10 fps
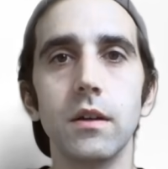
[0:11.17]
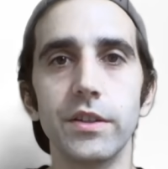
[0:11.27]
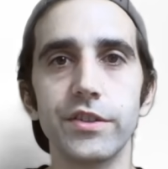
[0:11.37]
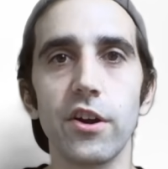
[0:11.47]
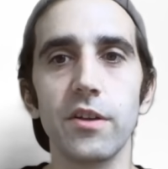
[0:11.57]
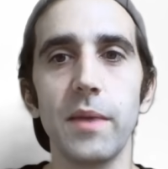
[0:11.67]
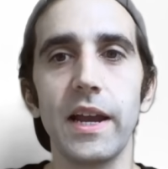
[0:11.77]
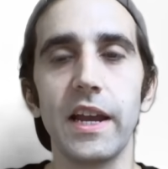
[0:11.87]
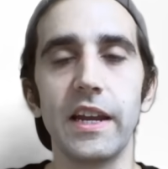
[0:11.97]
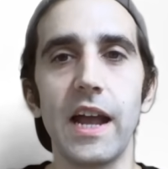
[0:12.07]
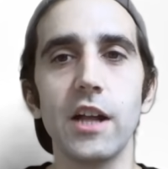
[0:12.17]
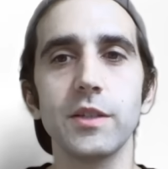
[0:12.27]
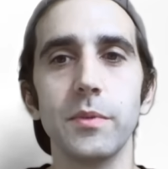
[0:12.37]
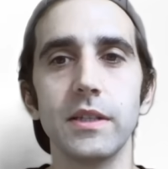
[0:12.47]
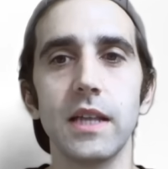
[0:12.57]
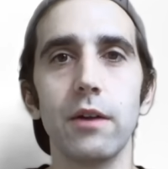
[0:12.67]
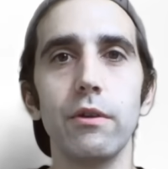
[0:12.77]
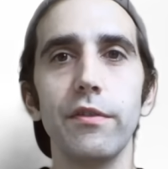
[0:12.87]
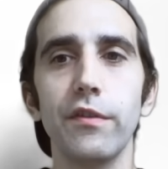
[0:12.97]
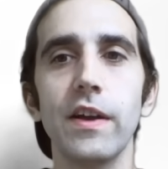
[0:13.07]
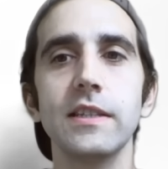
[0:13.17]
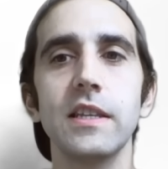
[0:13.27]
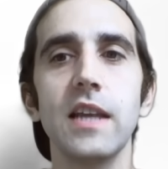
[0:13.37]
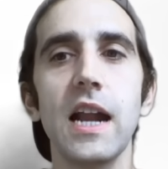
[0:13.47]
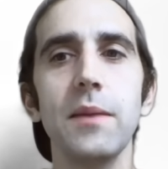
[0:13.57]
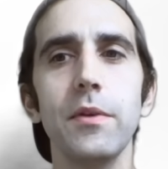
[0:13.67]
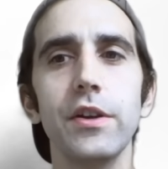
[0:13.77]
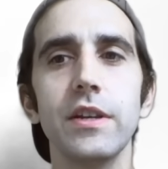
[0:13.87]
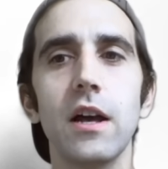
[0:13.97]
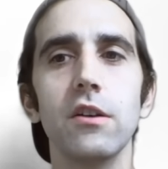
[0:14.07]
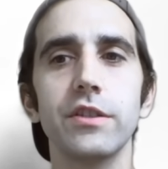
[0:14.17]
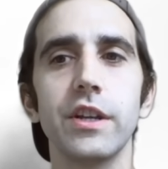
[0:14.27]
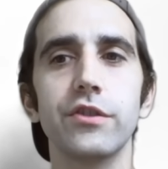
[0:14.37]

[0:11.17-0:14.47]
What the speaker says: and started making announcements like, "We've invested $90 million in